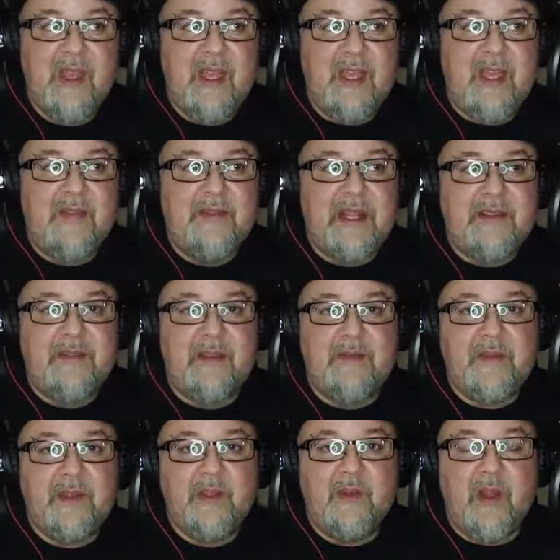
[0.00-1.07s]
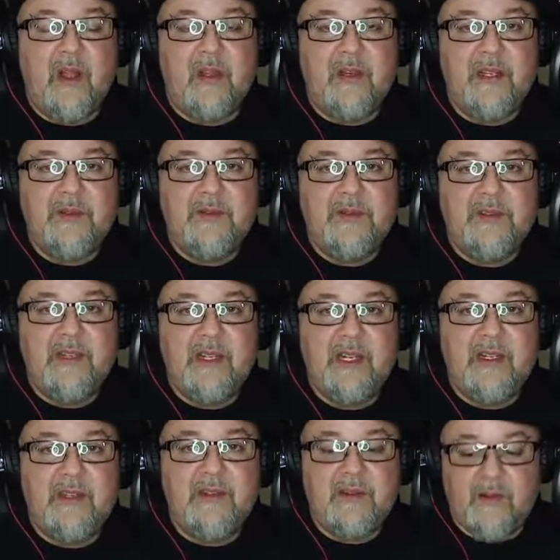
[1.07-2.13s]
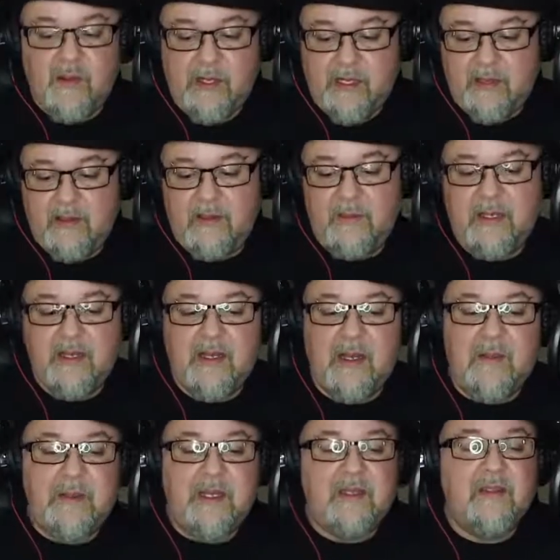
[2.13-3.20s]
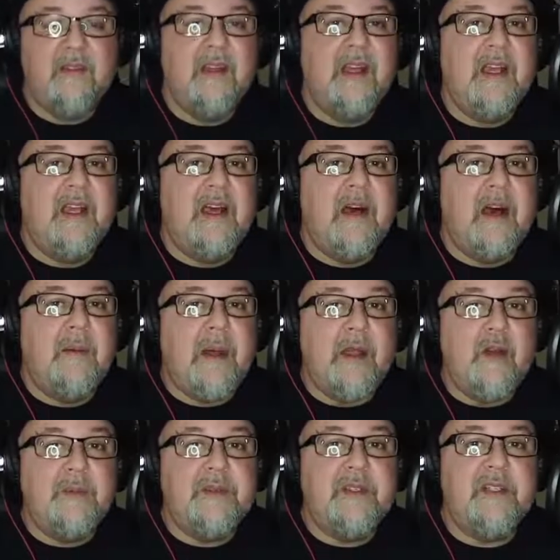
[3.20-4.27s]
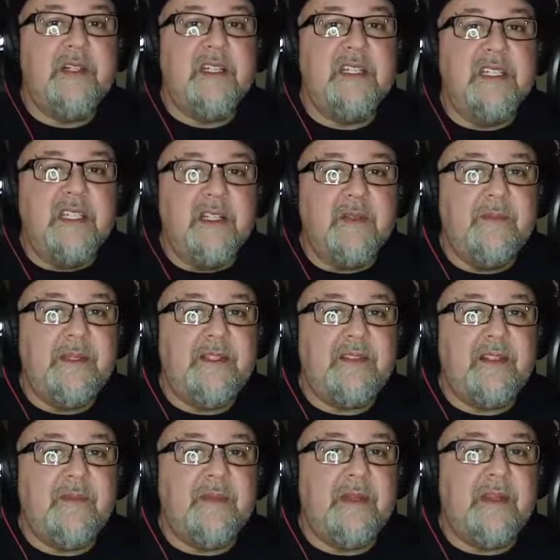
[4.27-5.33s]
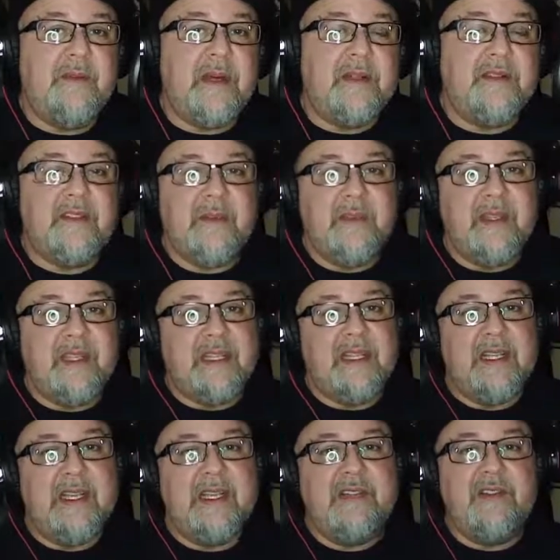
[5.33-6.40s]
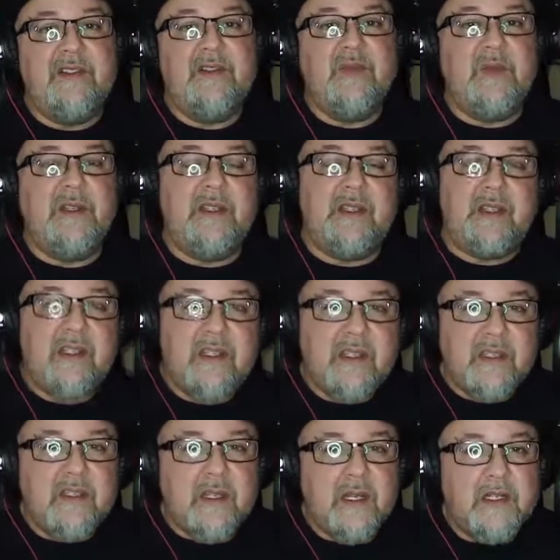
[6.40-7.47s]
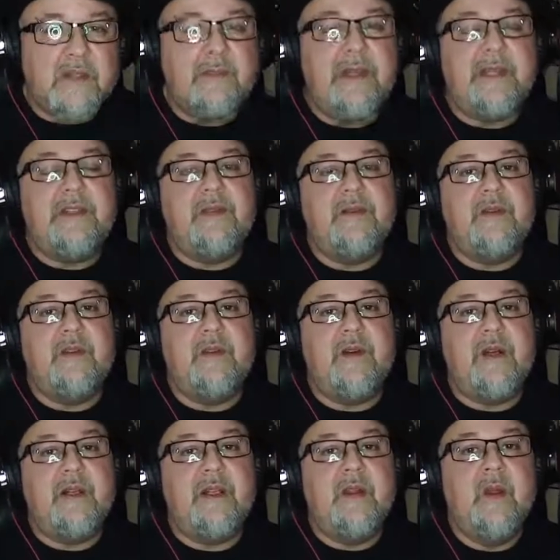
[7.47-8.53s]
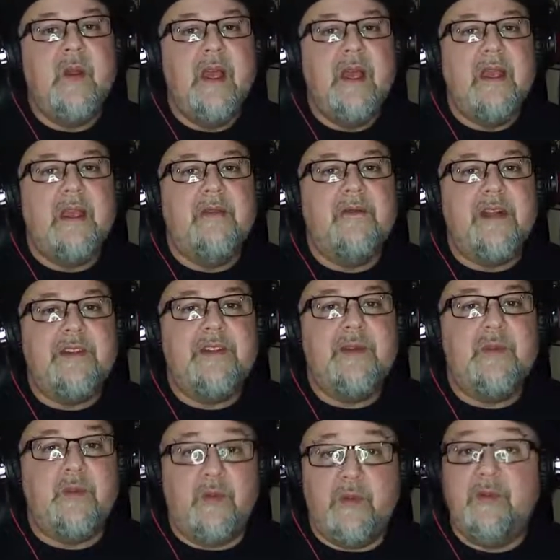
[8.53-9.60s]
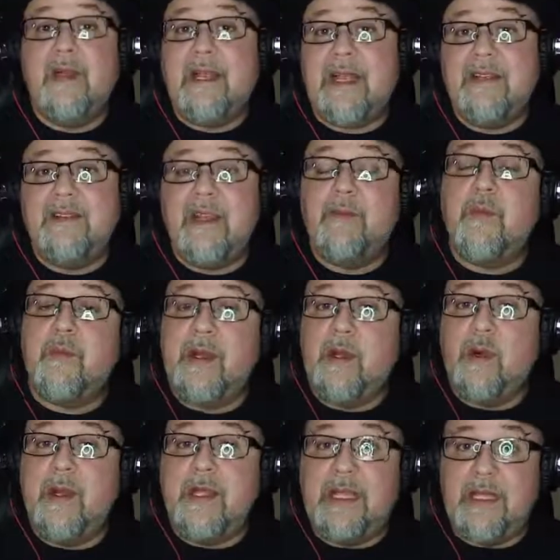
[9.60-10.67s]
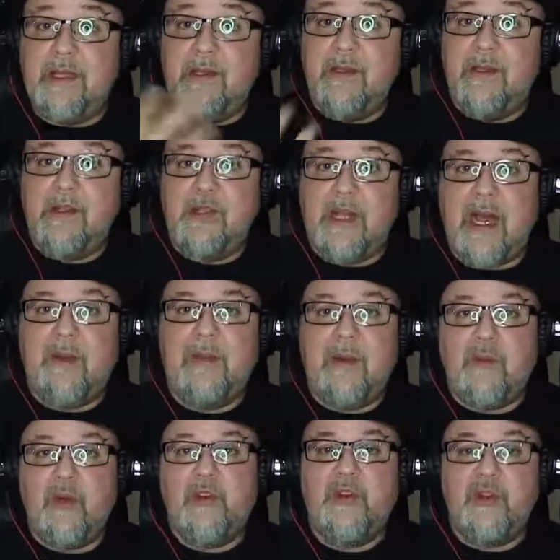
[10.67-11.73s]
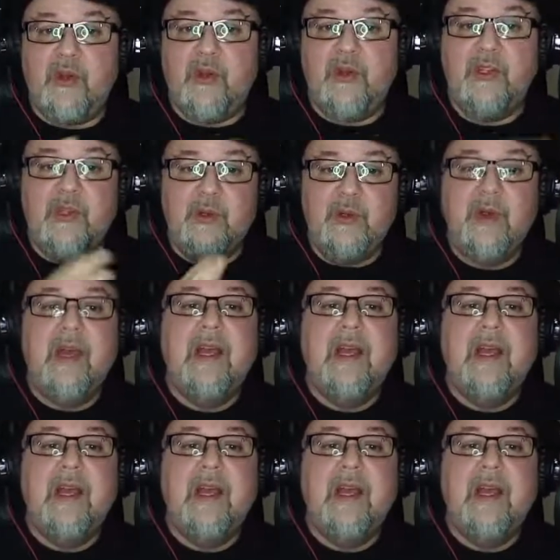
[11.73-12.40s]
If that's something you all are interested in, just go ahead and leave me a comment. I hope you learned a little bit something about some of the clays. Just want to touch base with you on it. Eventually, like I say, we'll be going into the shop and we'll show you